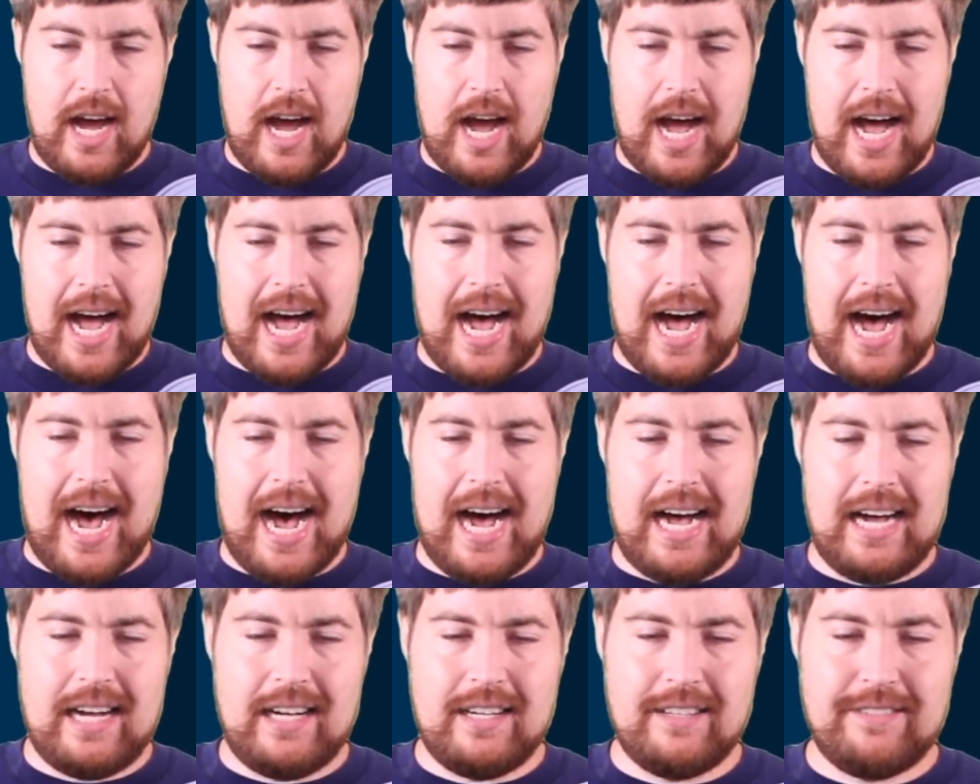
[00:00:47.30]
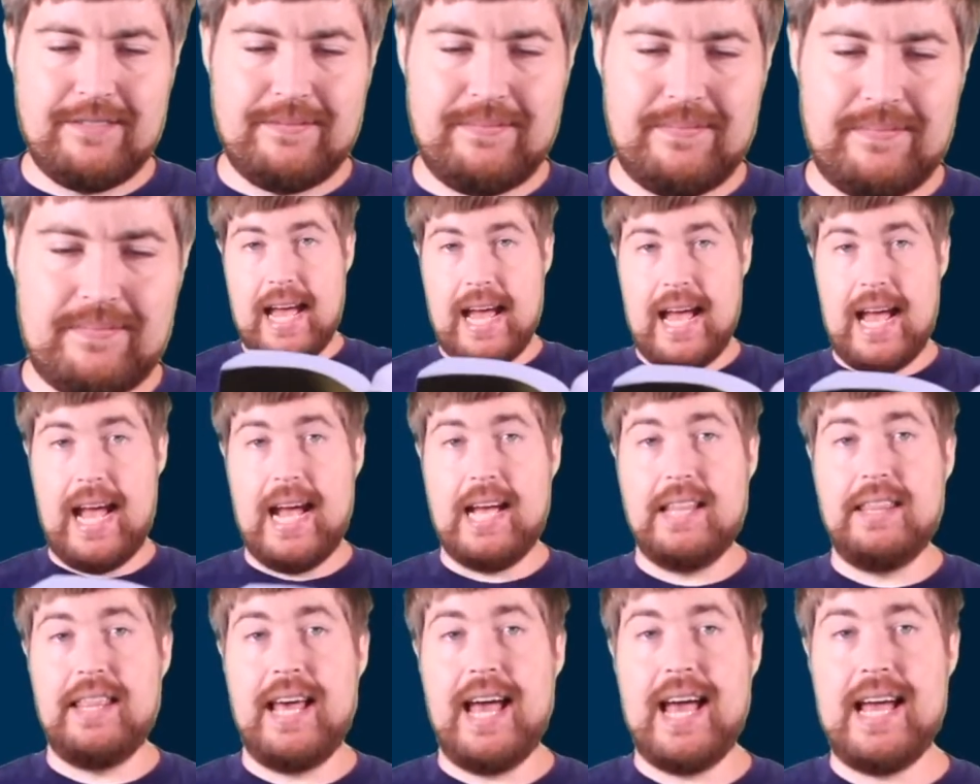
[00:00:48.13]
Ha!
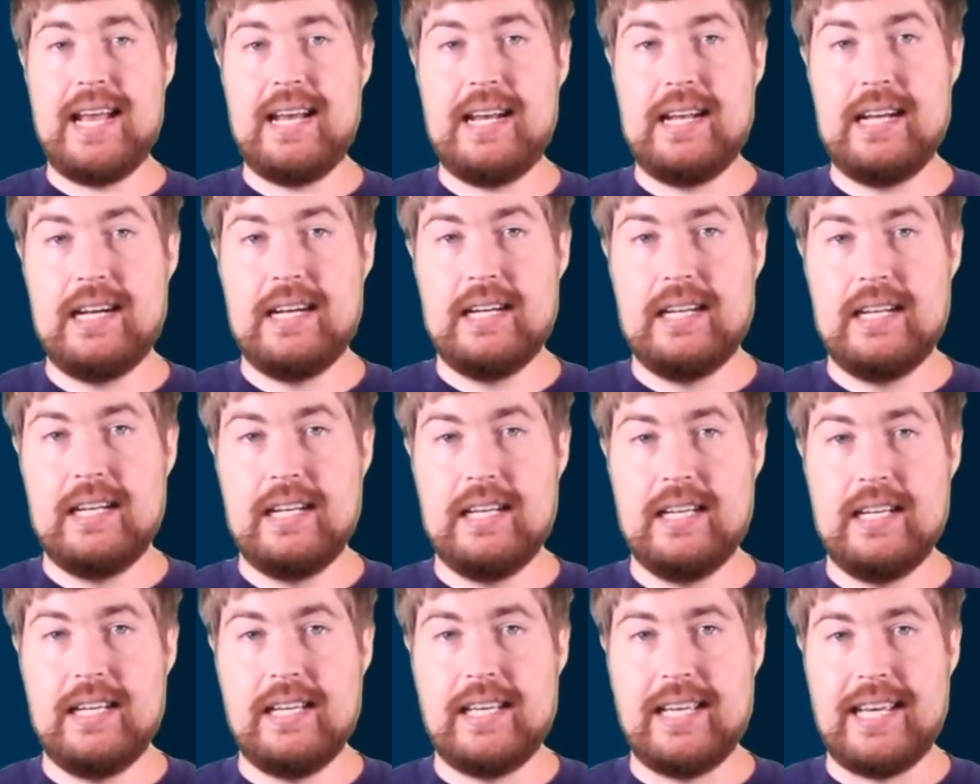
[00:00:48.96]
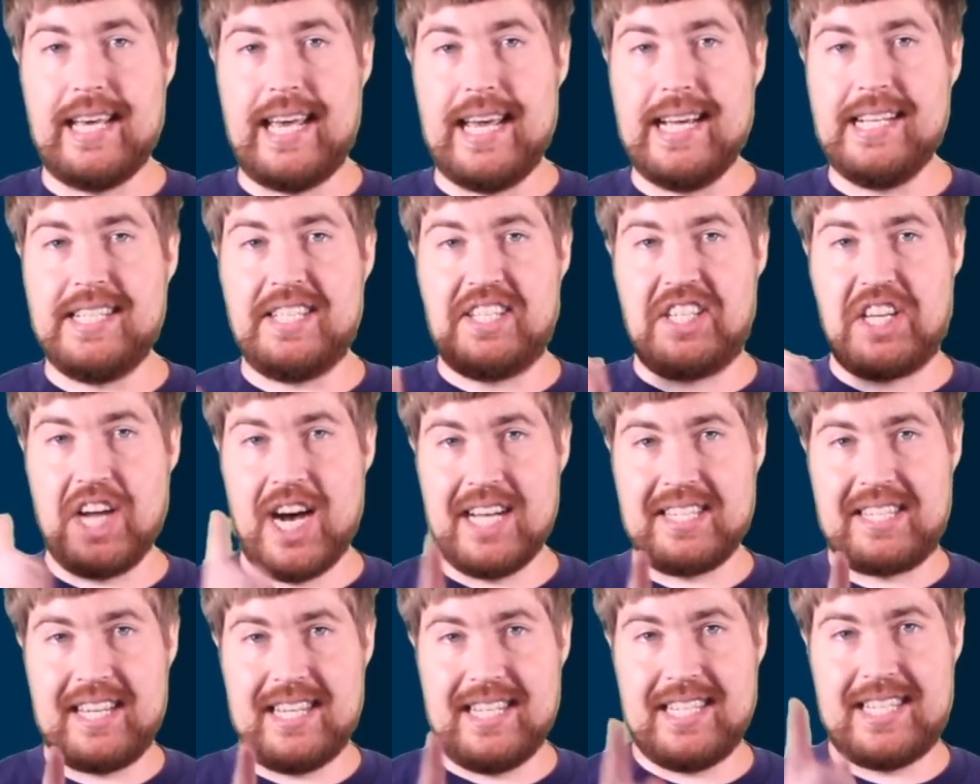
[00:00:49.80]
And then, he
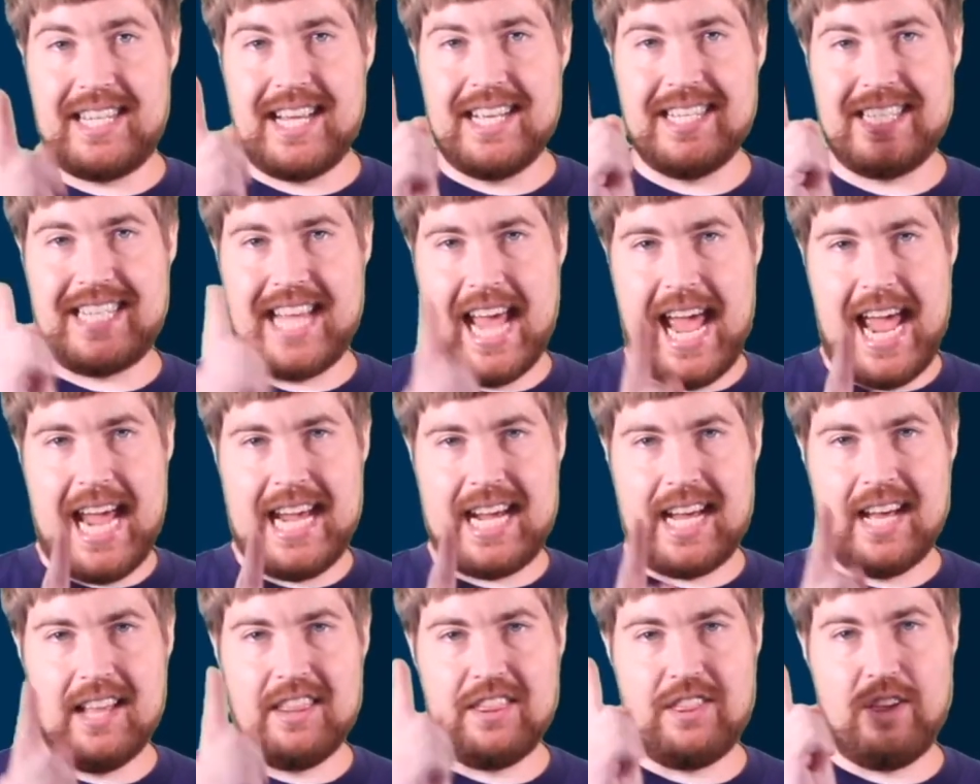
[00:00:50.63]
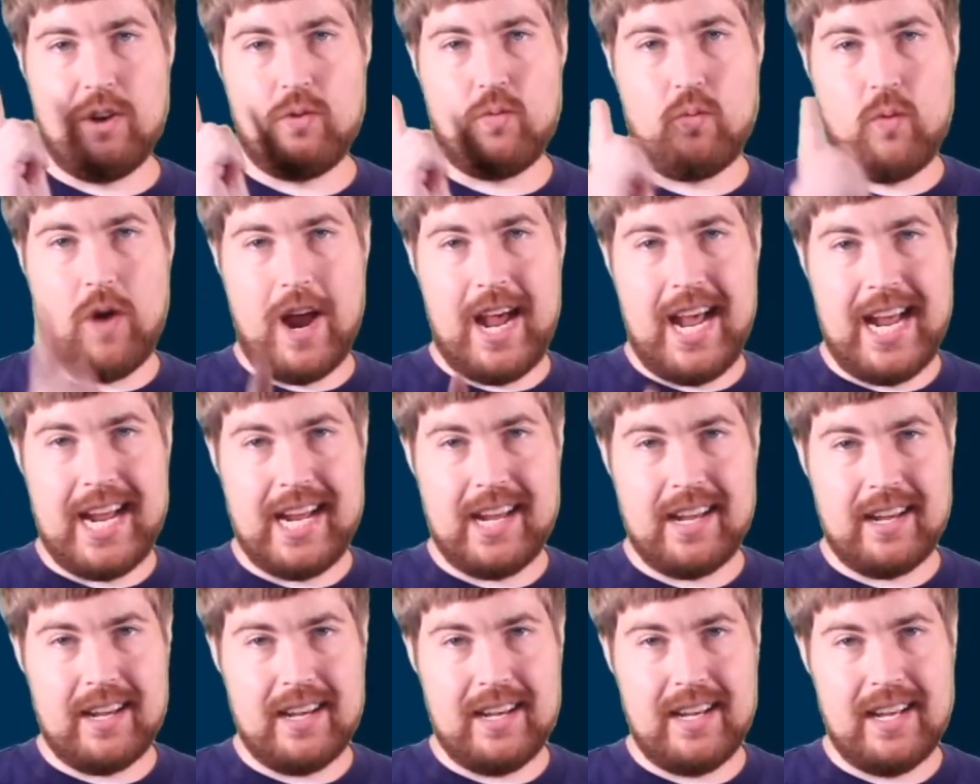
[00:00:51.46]
doesn't take the
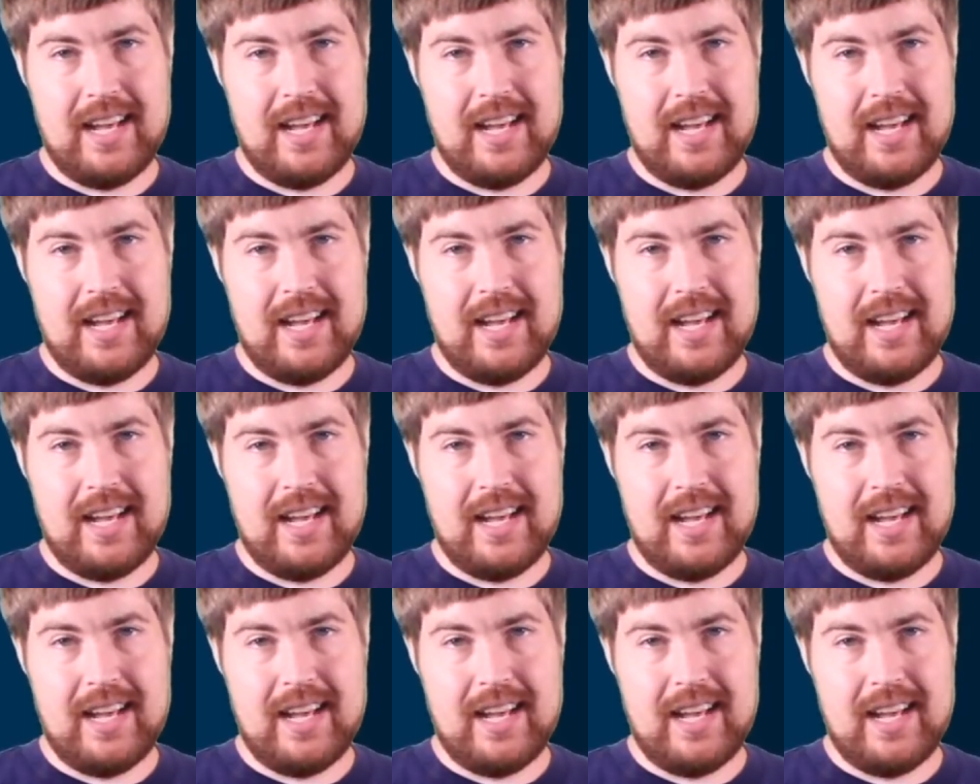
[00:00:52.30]
ring.